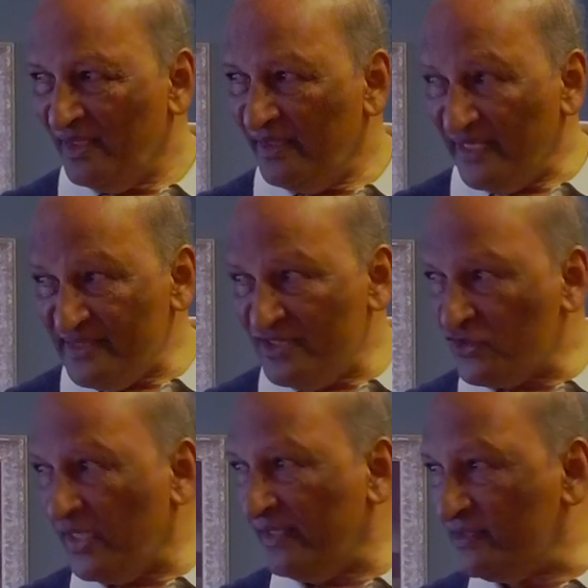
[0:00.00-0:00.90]
That's his
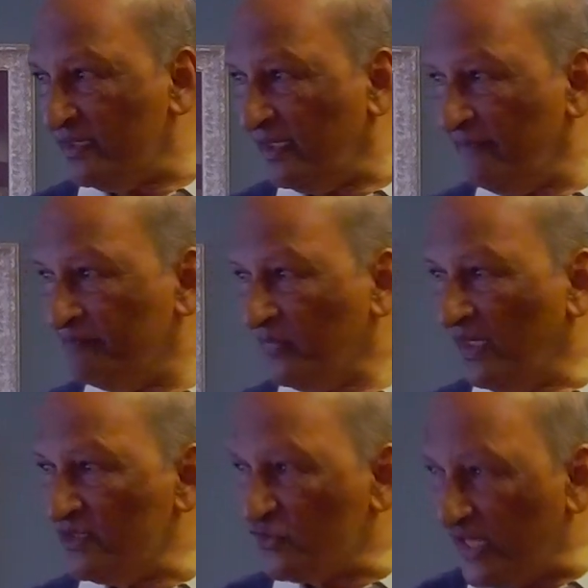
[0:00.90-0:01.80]
strategy.
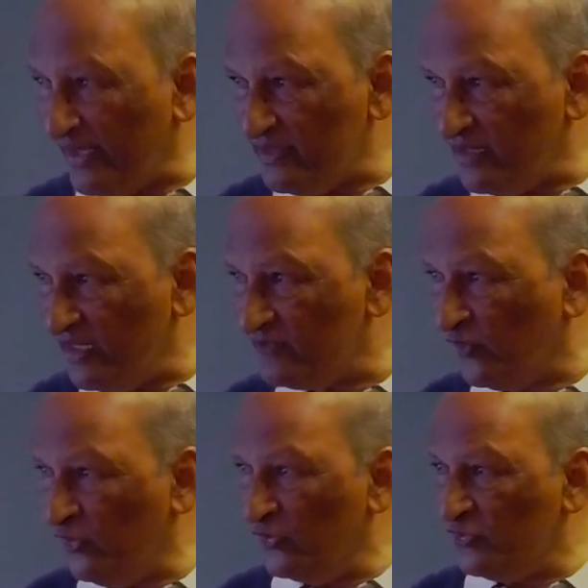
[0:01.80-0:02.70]
His strategy is for
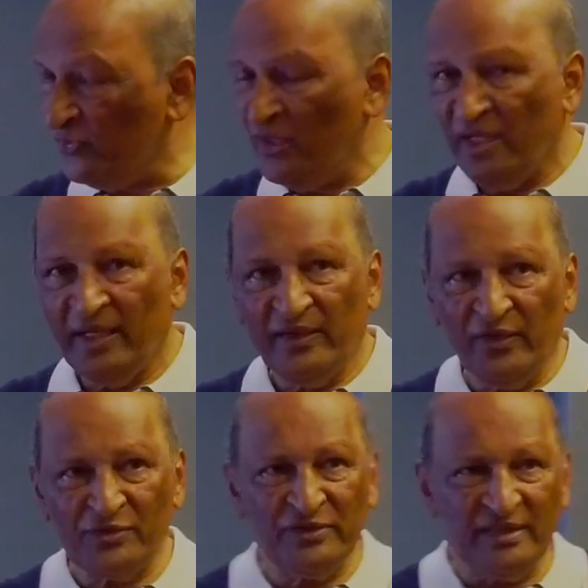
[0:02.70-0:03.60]
you to
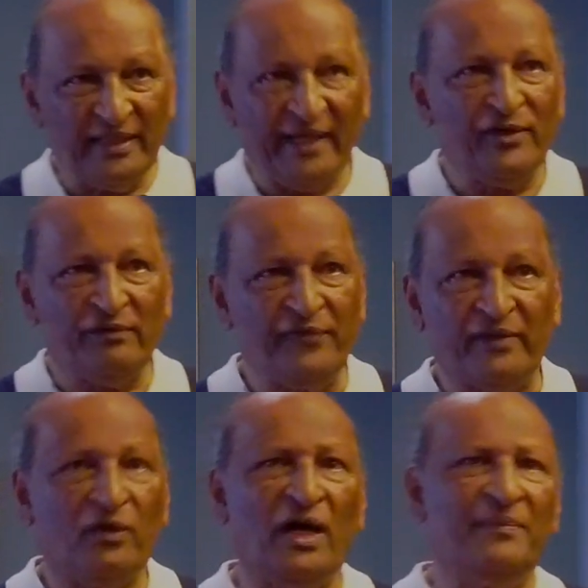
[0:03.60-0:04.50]
not to deny your faith.
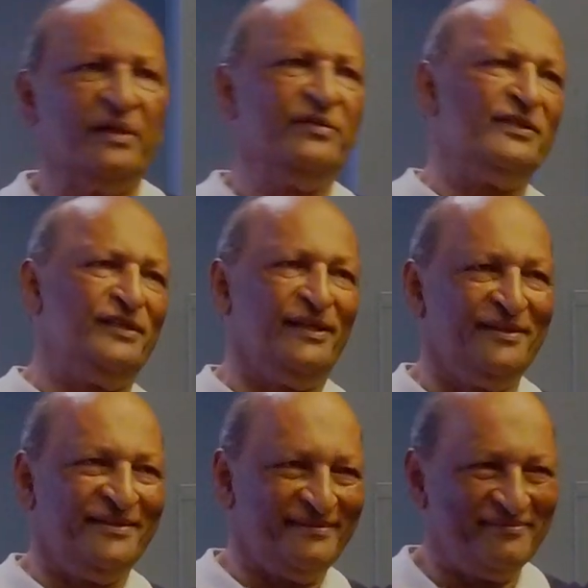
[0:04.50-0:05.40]
Oh, I'm a Christian.
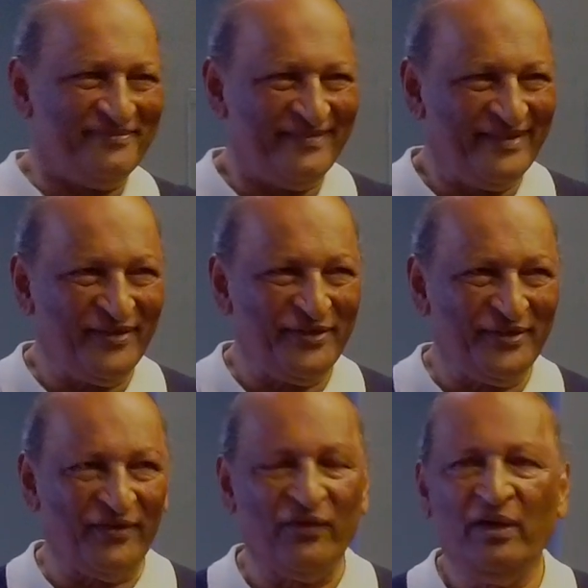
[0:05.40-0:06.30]
No, no,
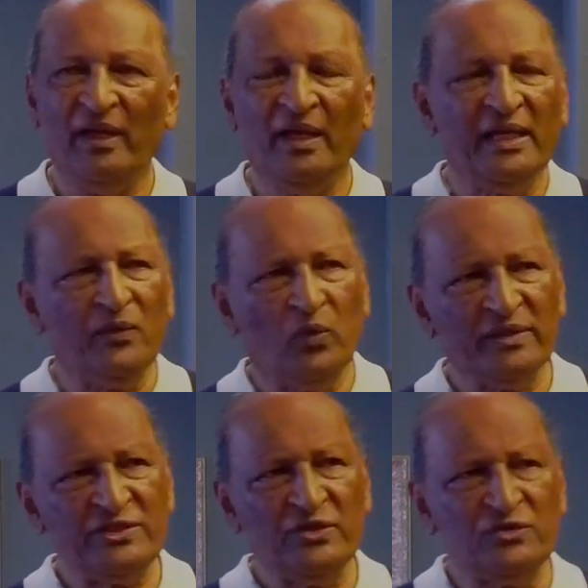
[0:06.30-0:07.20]
no. He
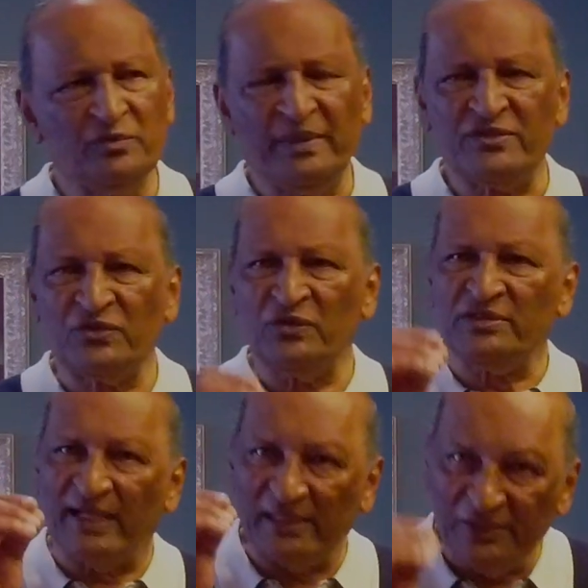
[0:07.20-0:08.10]
wants you to be so
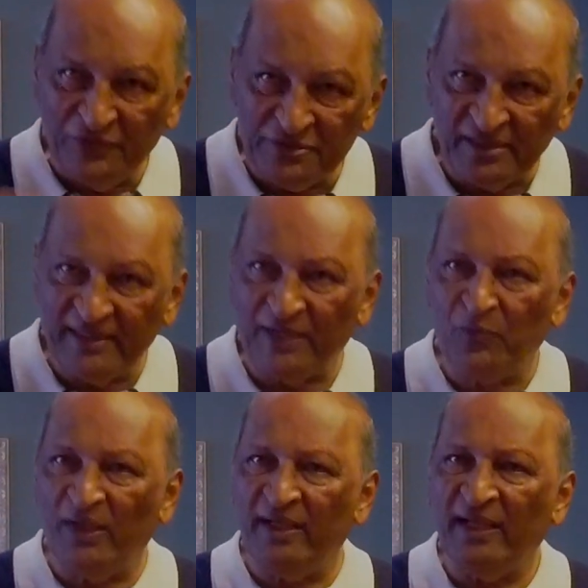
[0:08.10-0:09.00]
diluted that
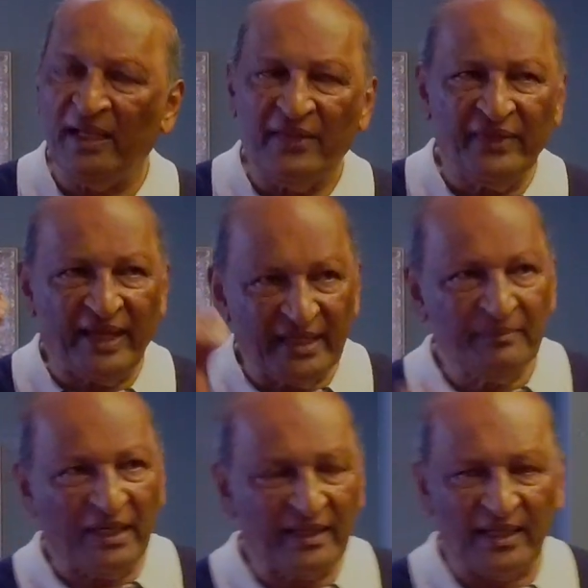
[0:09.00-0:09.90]
when the
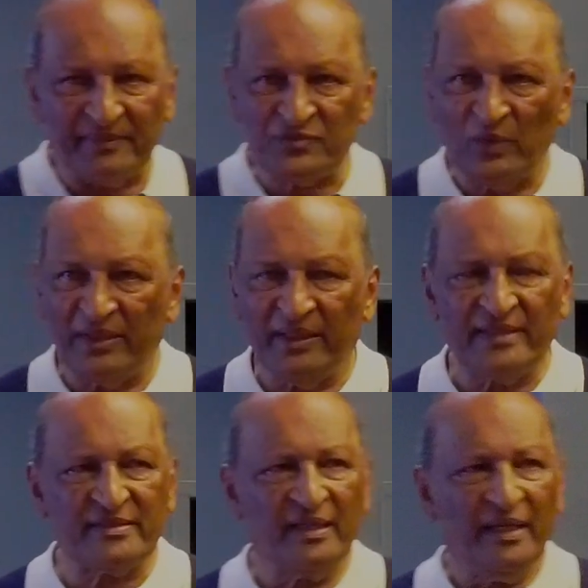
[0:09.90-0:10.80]
enemy comes, when
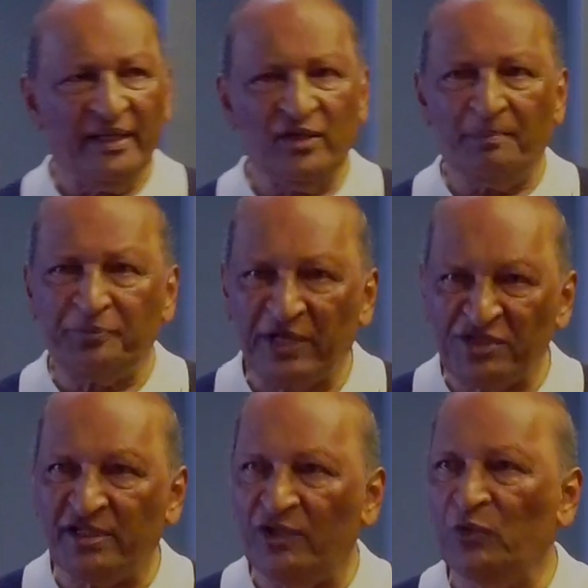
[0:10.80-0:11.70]
there's you know
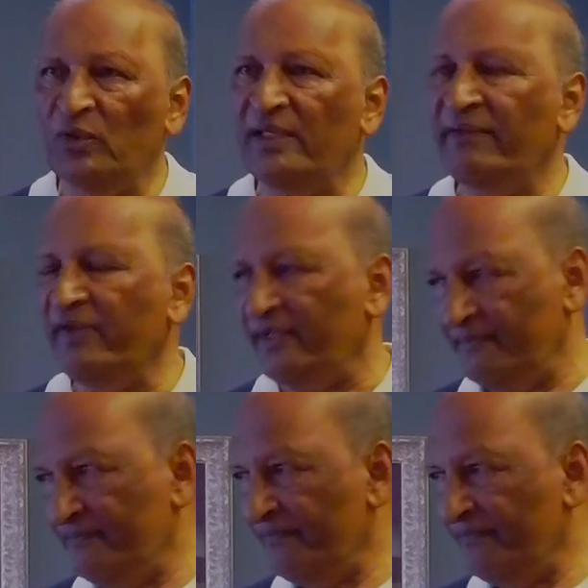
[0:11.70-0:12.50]
pressure, you will give in.